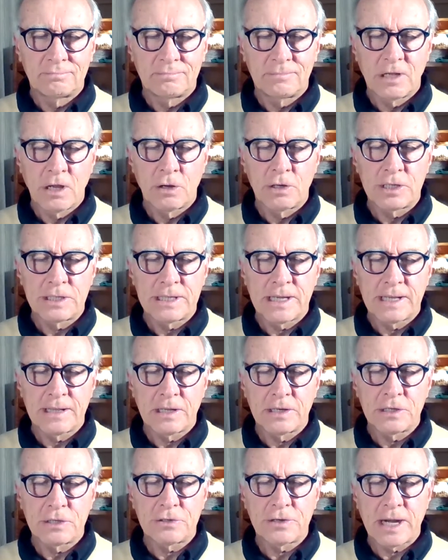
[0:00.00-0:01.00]
Noticing the
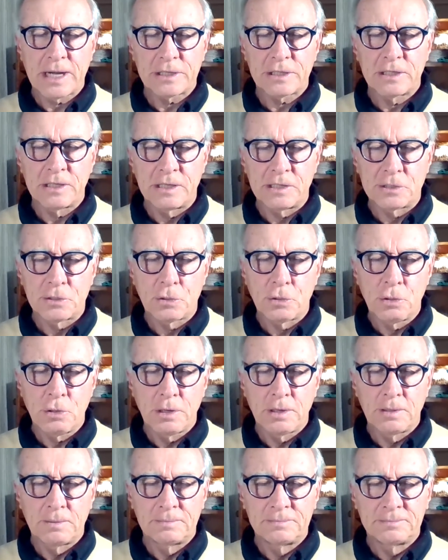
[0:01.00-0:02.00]
distraction is good.